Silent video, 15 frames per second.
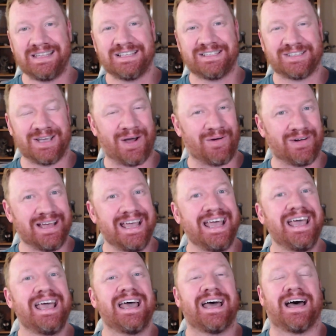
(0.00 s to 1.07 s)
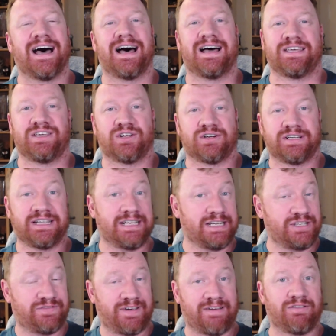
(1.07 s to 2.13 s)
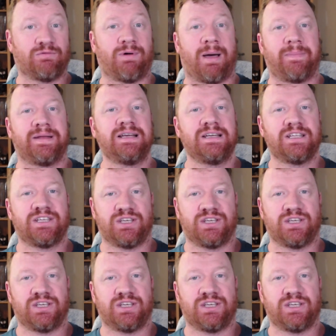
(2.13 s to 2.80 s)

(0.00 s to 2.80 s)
So, your deity's favorite weapon,